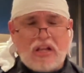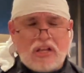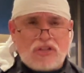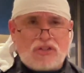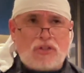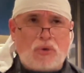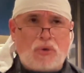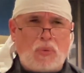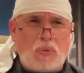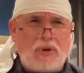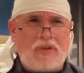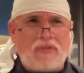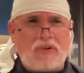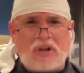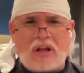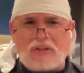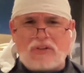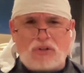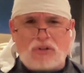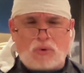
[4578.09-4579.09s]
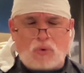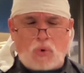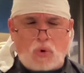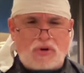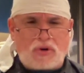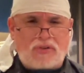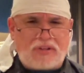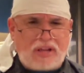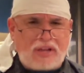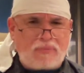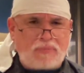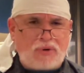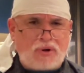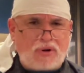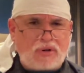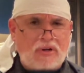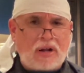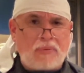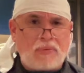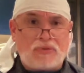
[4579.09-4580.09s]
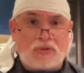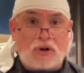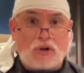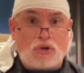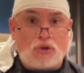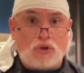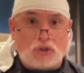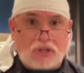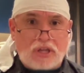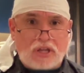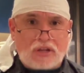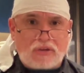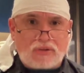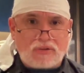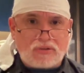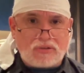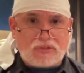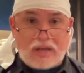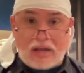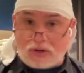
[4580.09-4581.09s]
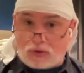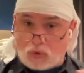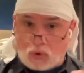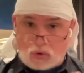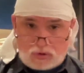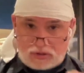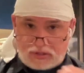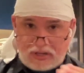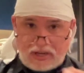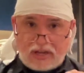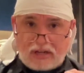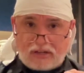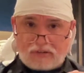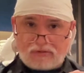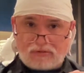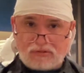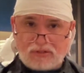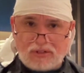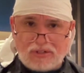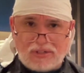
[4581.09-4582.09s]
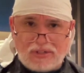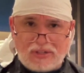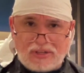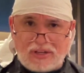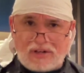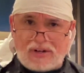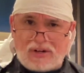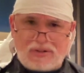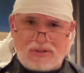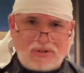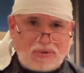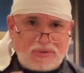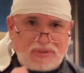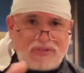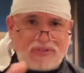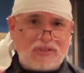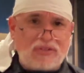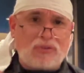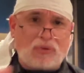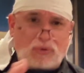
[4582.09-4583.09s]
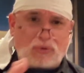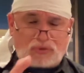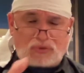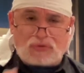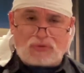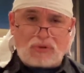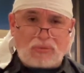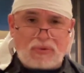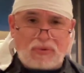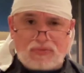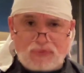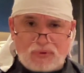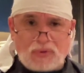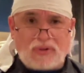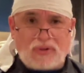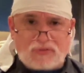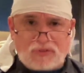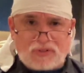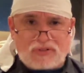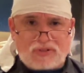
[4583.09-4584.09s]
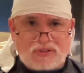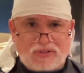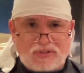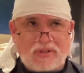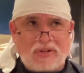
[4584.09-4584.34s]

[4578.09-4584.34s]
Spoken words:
So whenever it got to the quarter tank mark, I would start looking at quarter tank. And these things are extremely fuel efficient.